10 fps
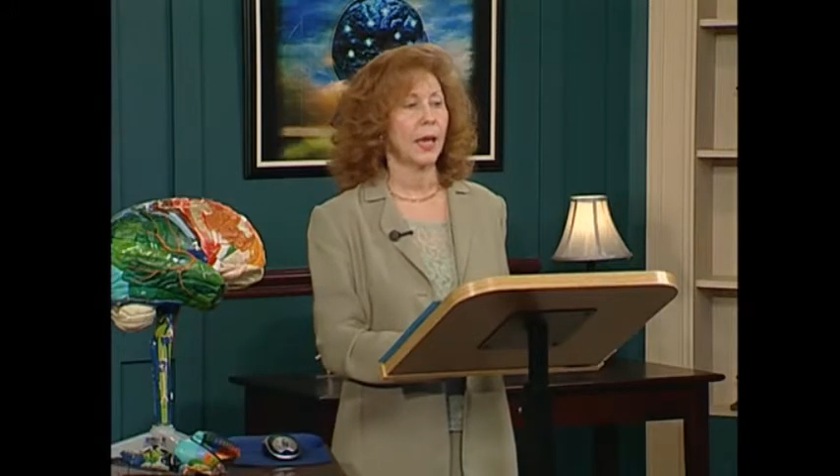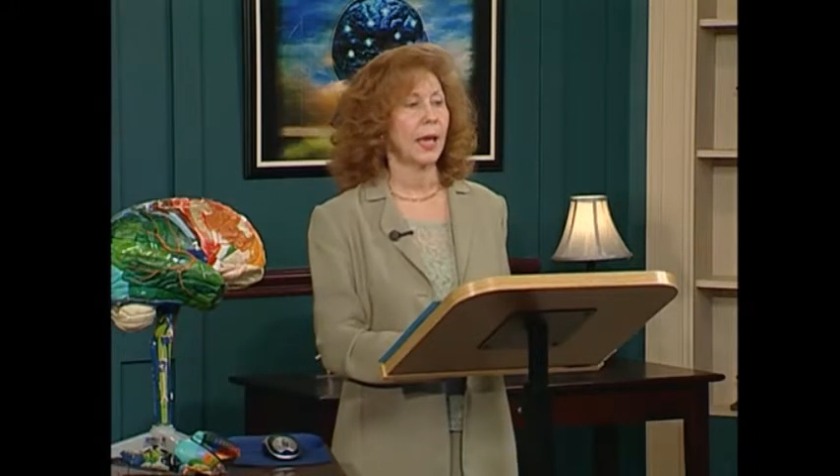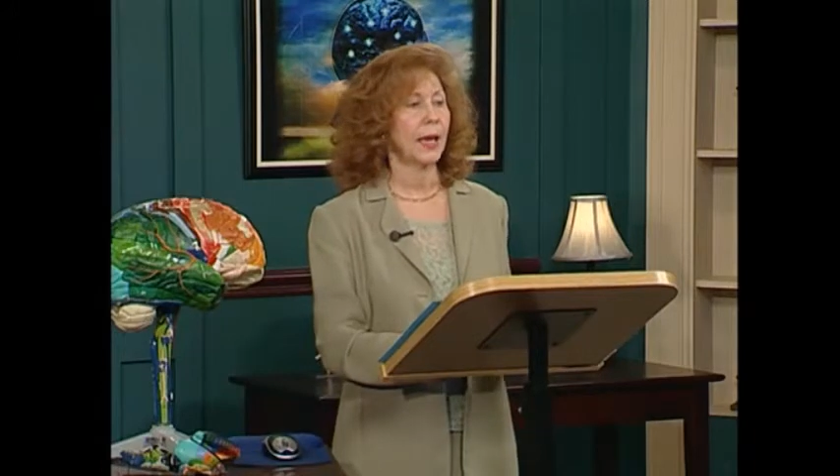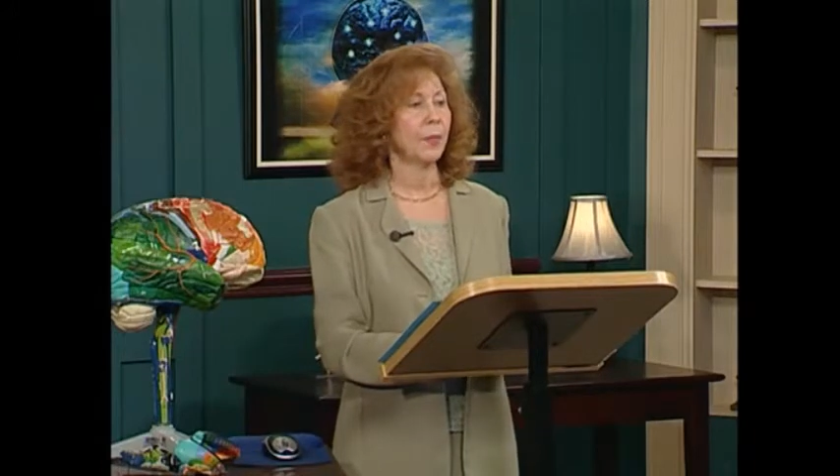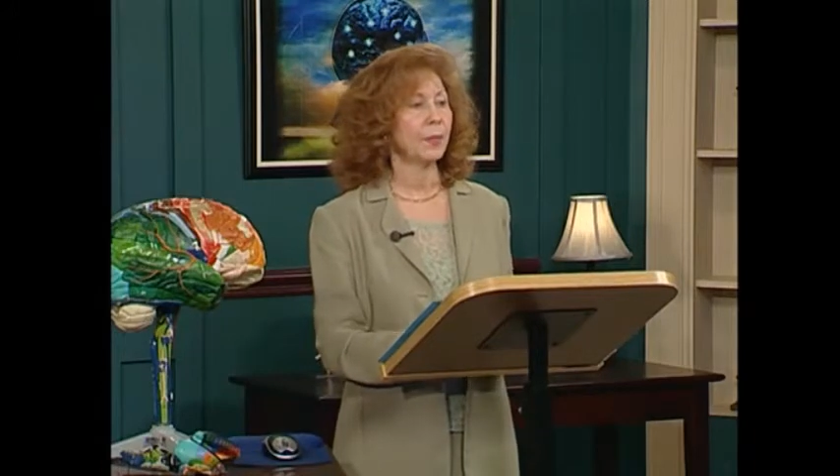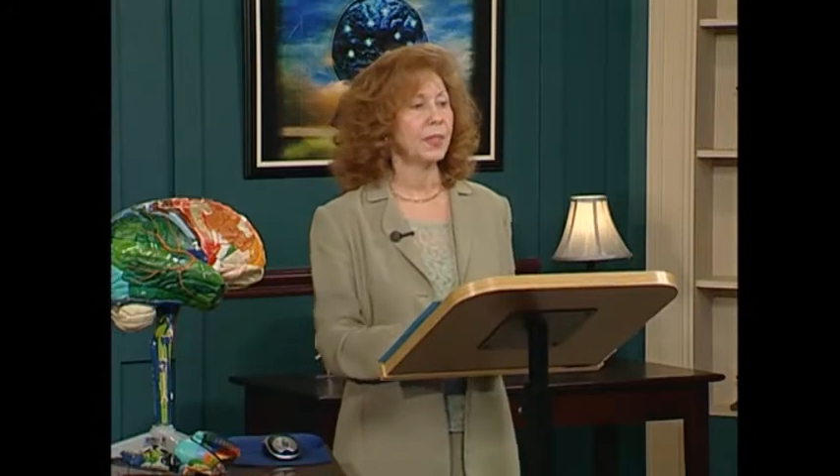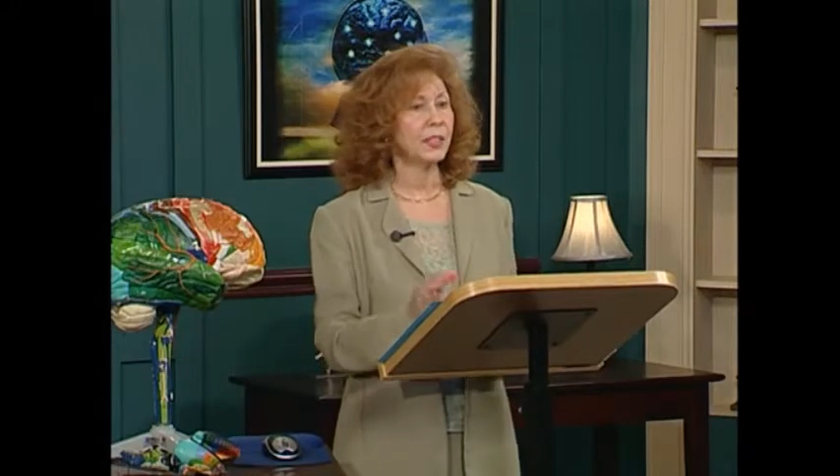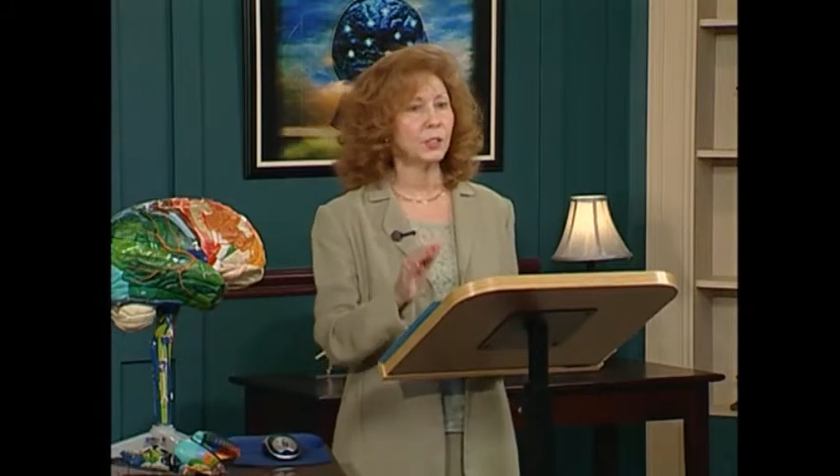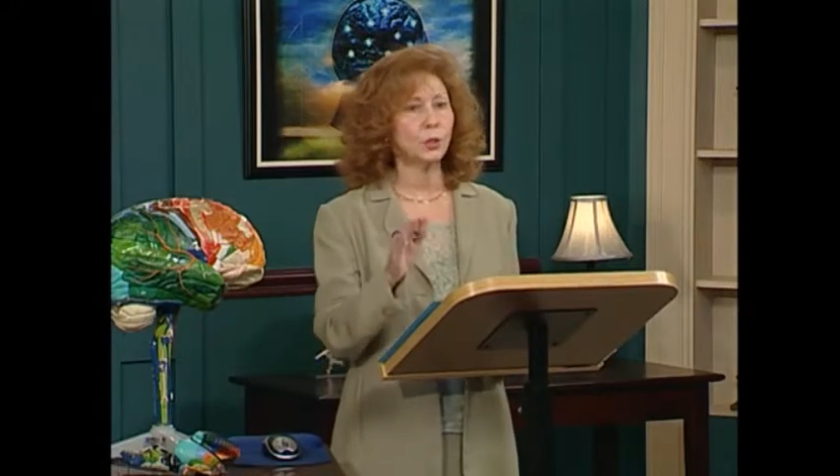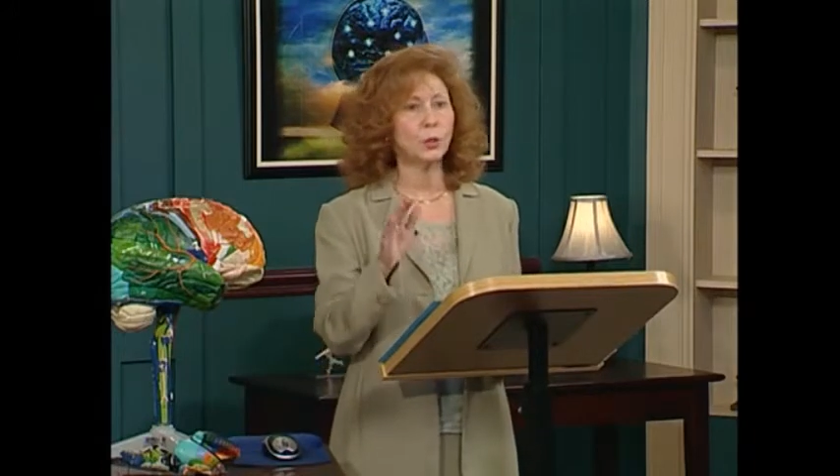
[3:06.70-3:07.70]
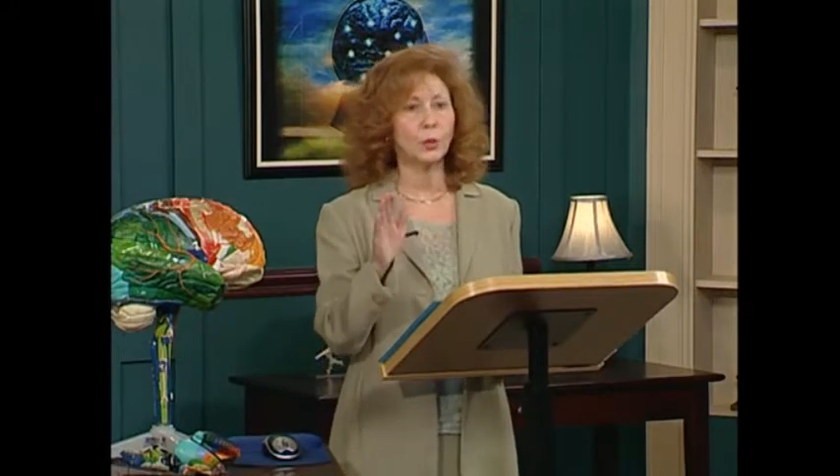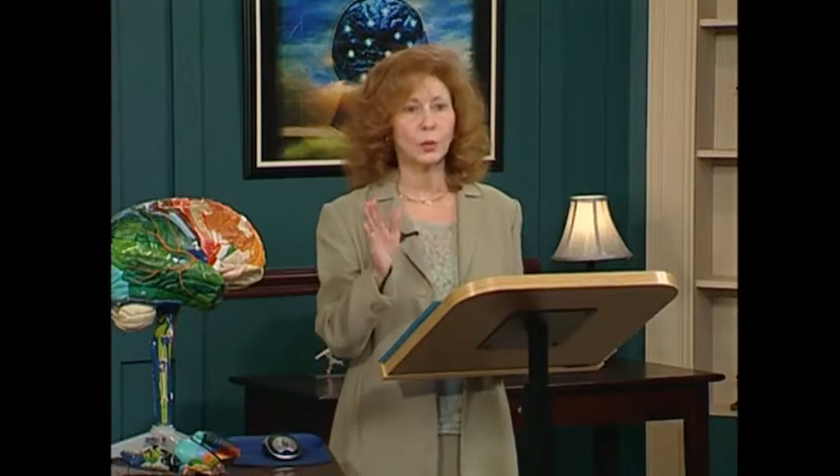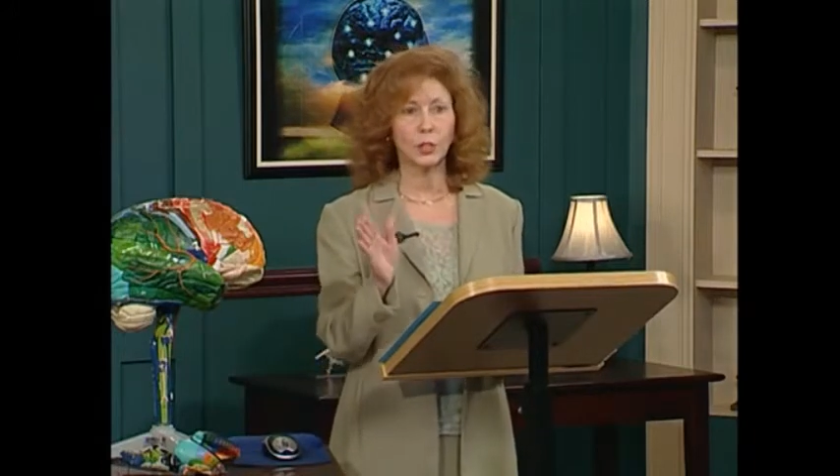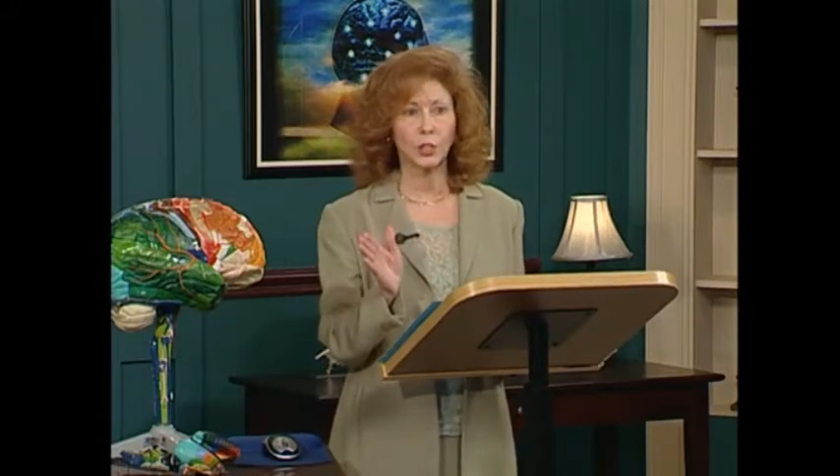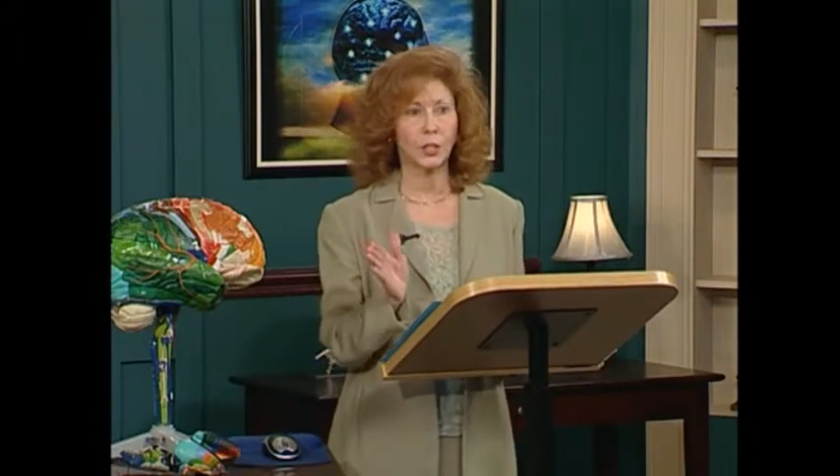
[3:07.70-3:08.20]
and this
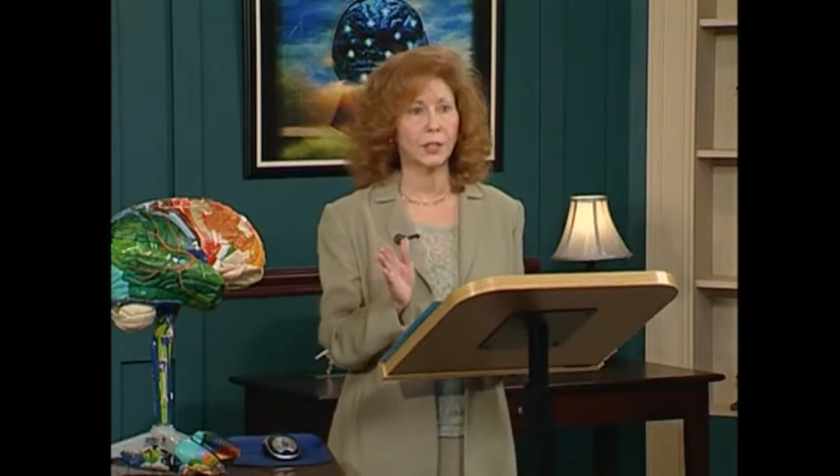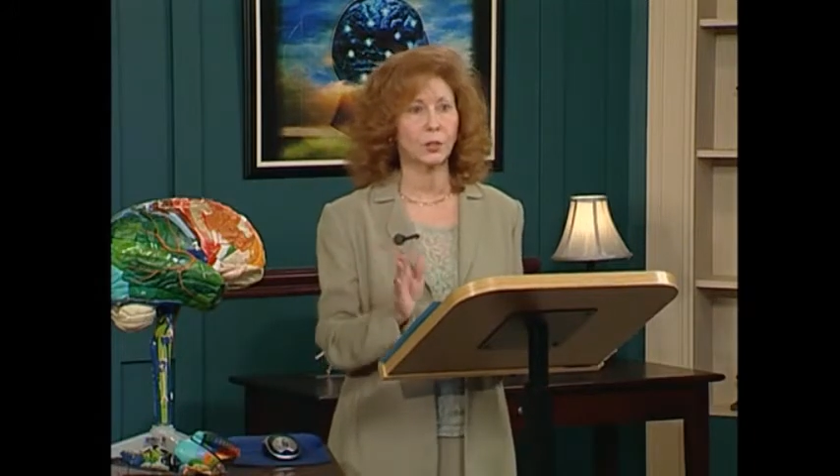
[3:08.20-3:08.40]
neural sheet